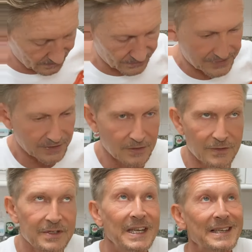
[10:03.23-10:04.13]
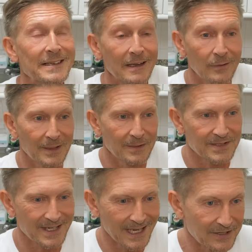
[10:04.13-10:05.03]
got to use years ago when I was
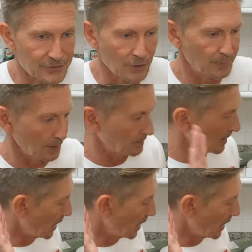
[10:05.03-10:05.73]
in a gastropub